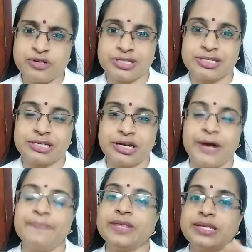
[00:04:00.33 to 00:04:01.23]
to
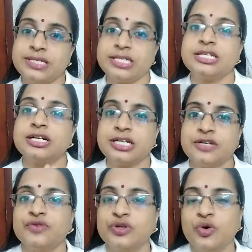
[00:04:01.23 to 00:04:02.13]
describe the data
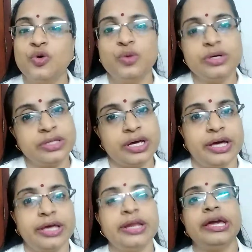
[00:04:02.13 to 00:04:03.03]
given over
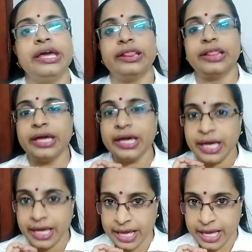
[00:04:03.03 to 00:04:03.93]
there in the
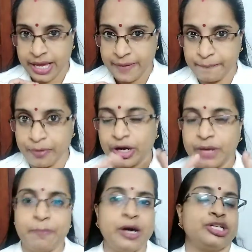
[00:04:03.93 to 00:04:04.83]
body
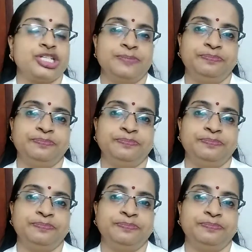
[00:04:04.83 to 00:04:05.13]
part.